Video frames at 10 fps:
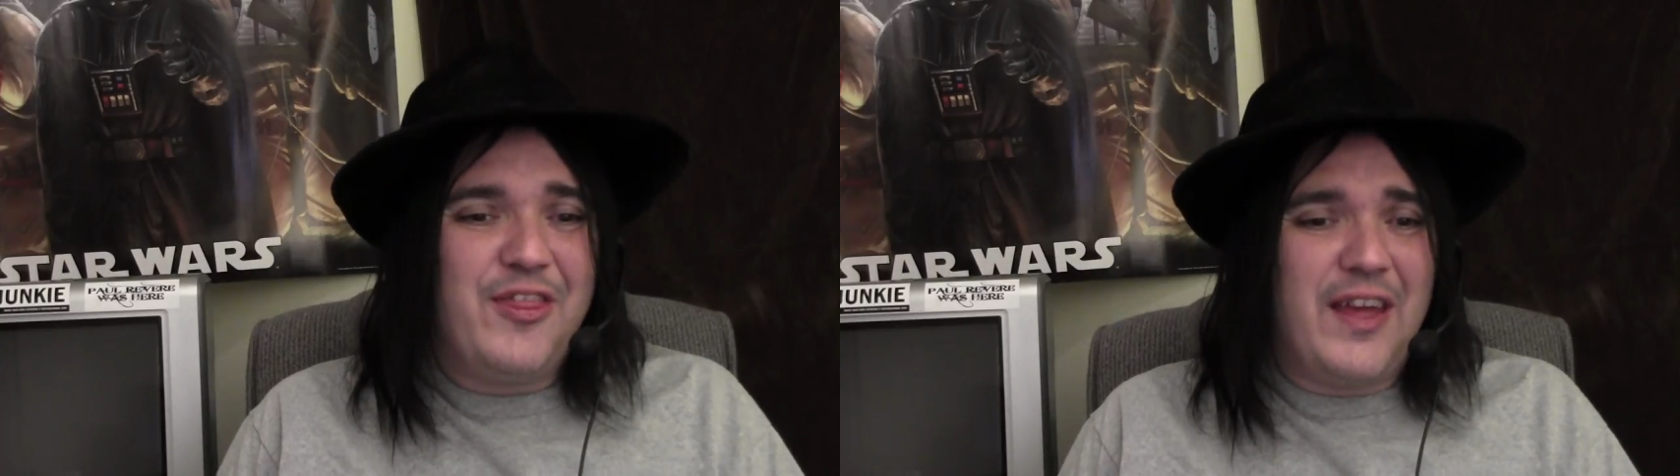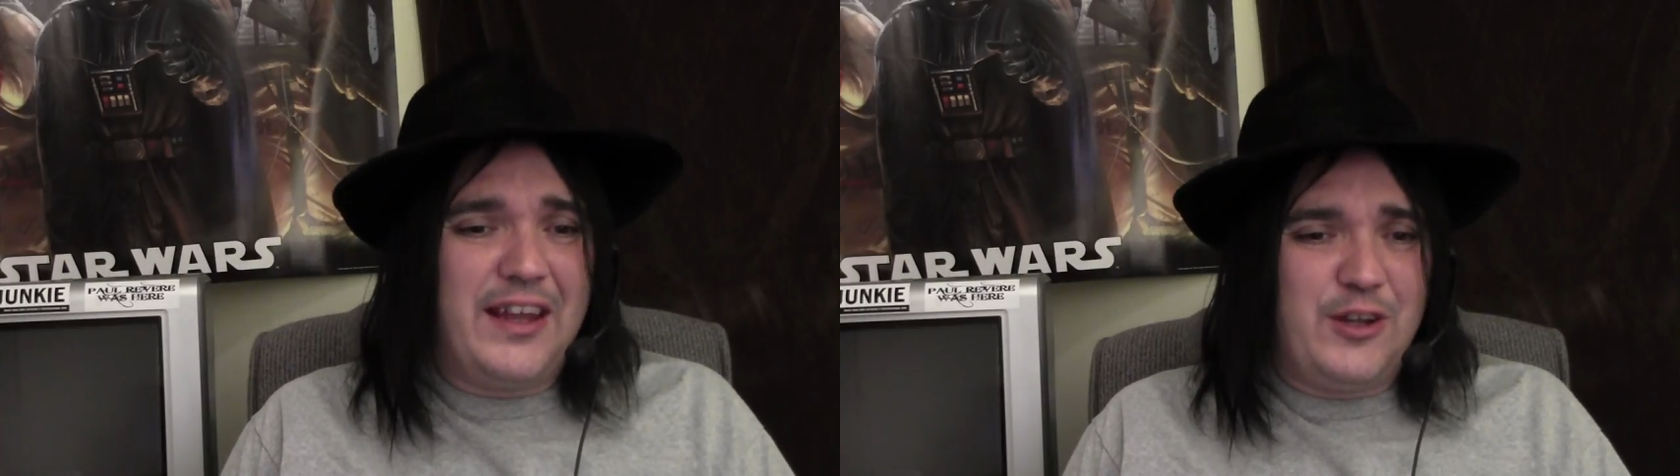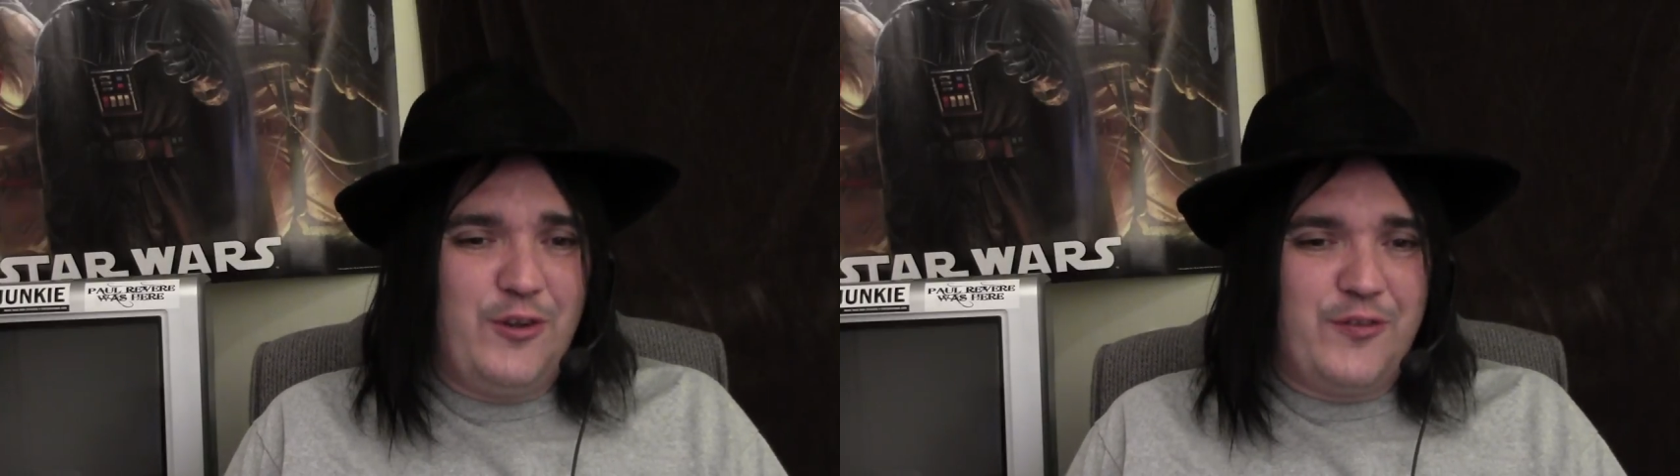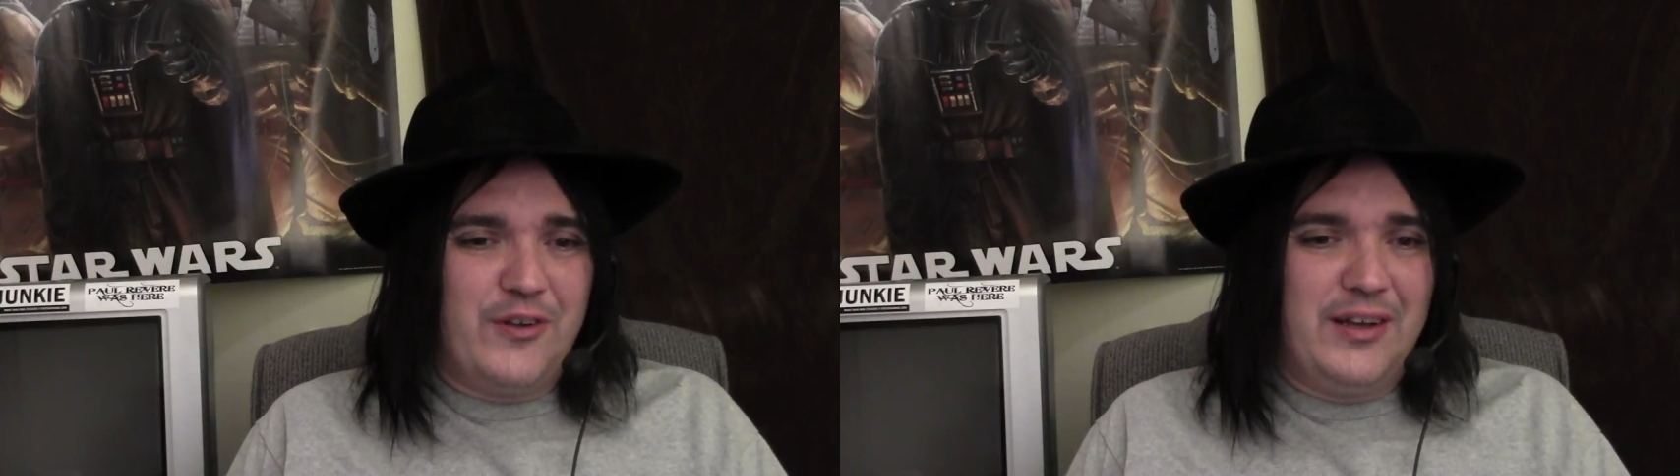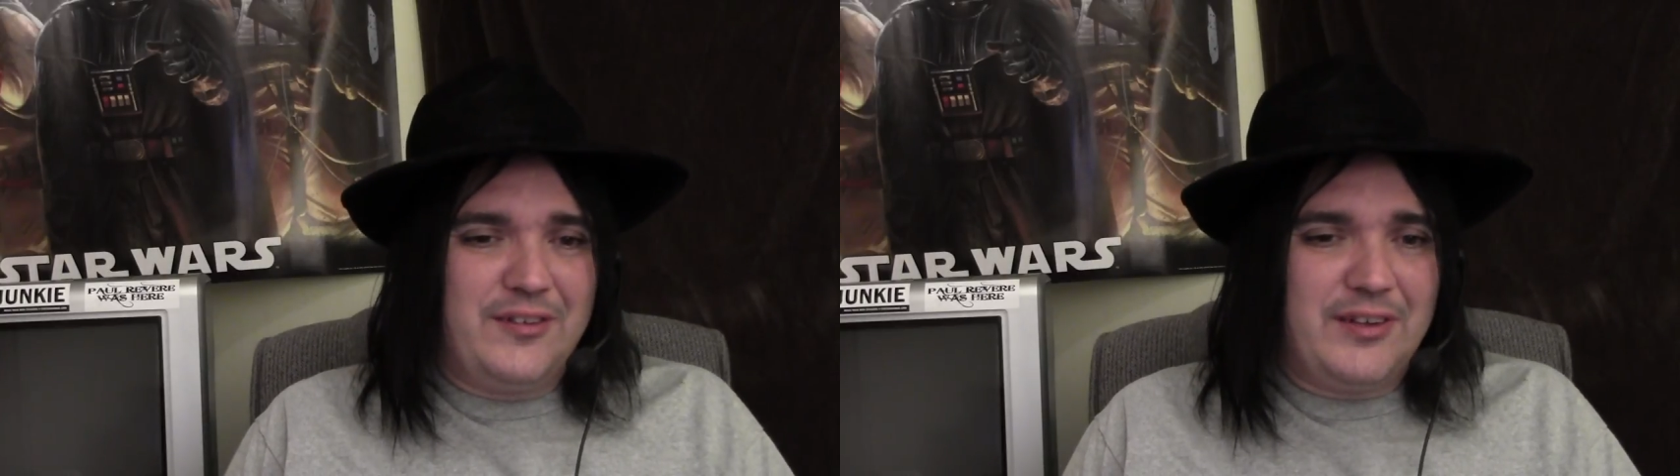Thank you for
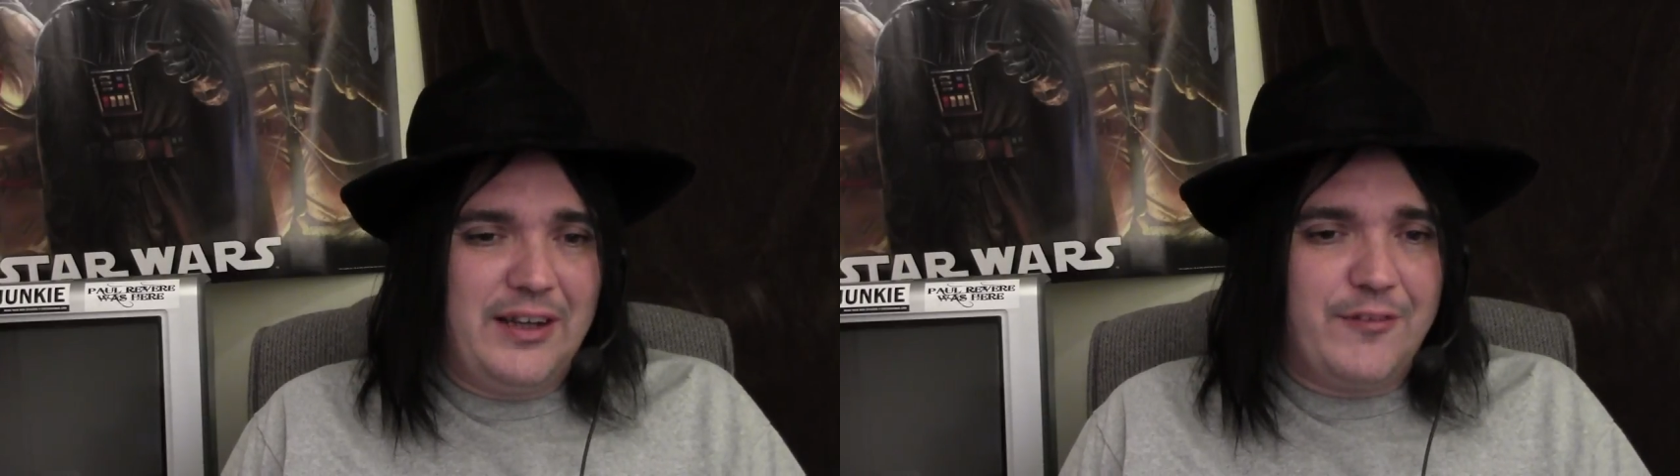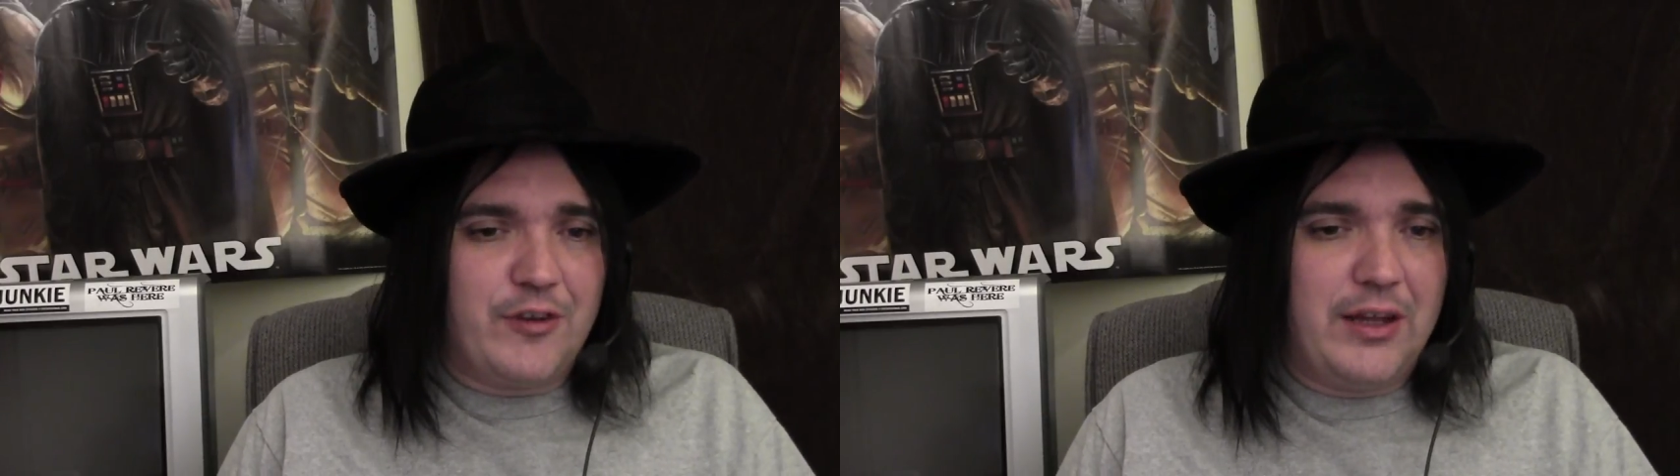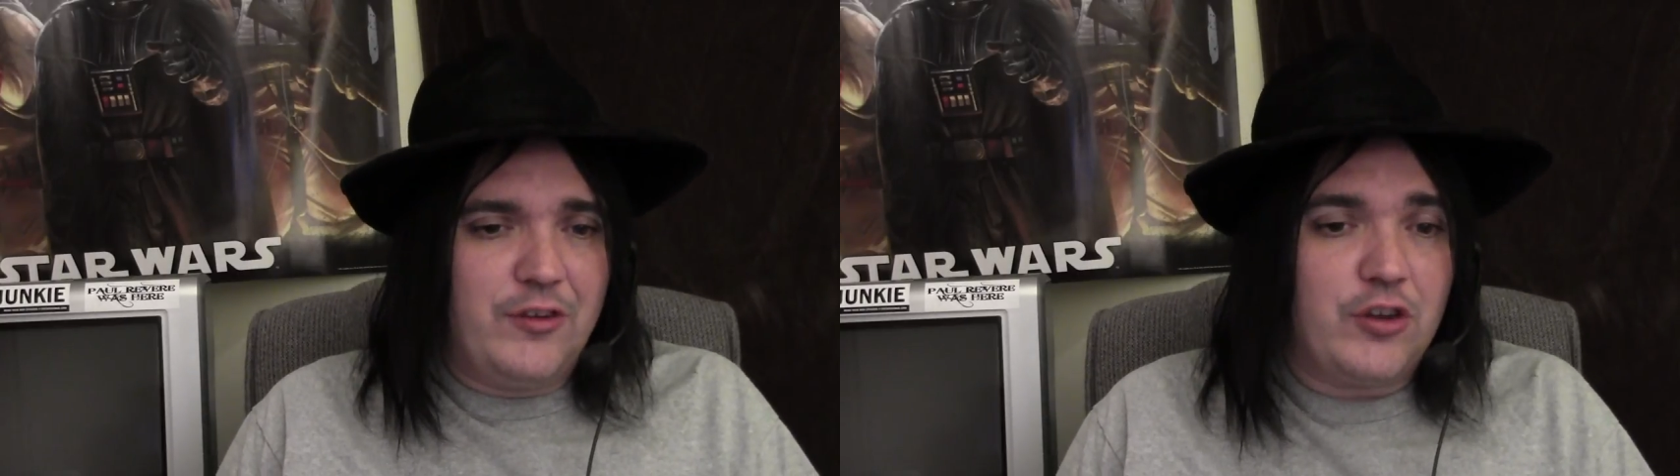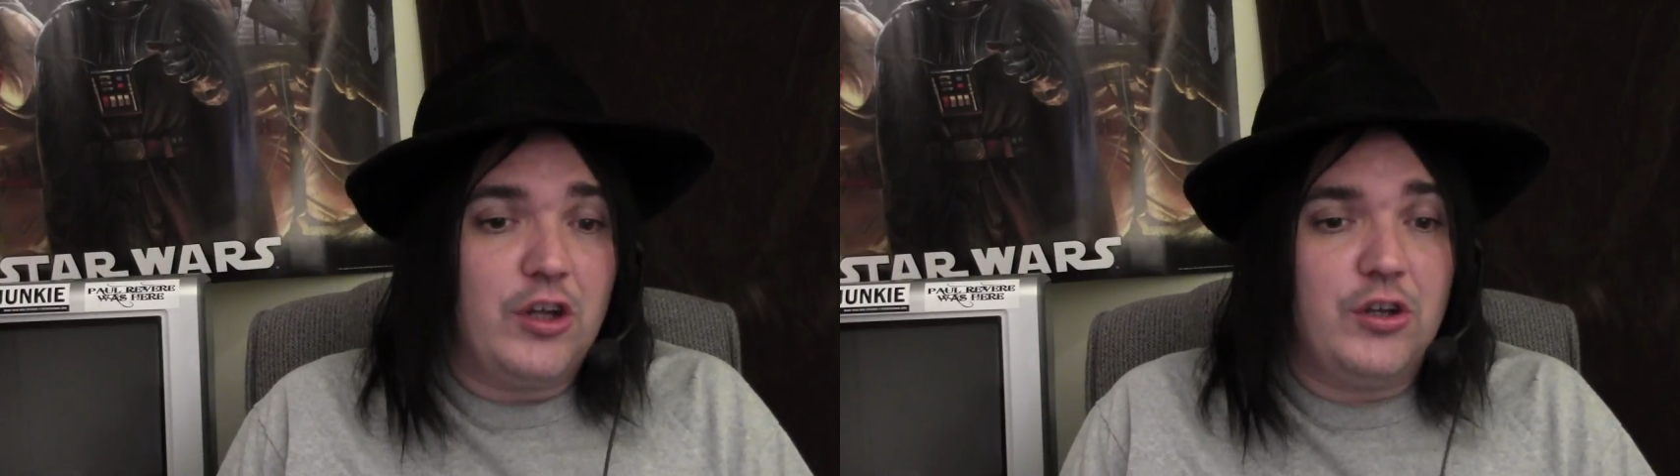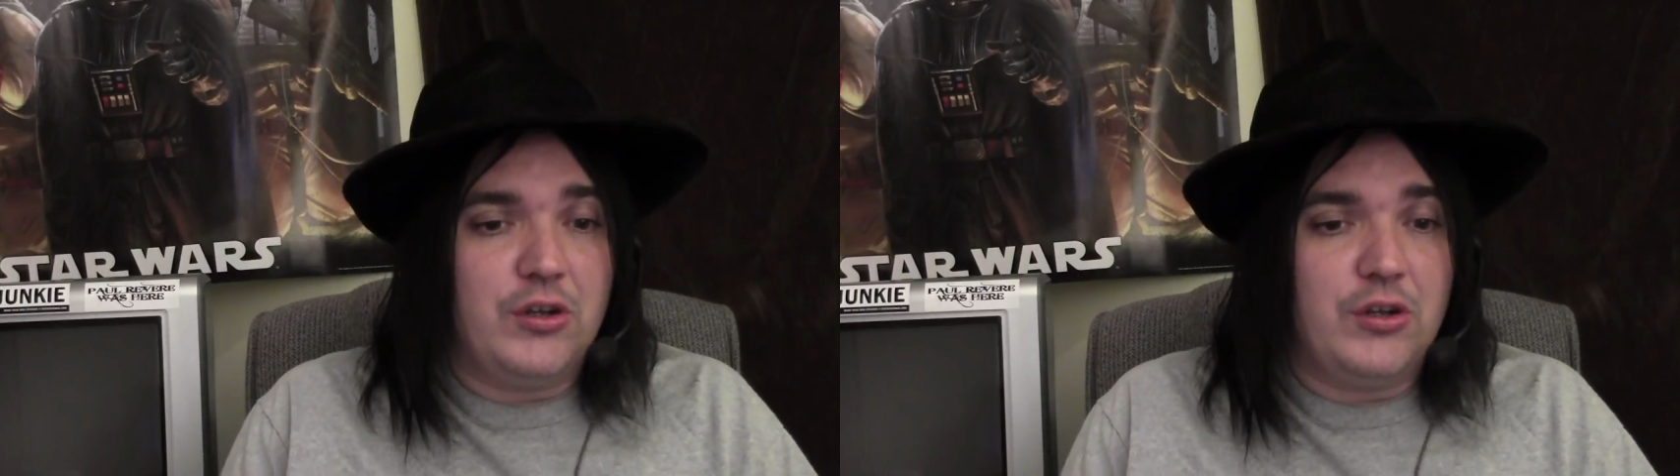listening, friends.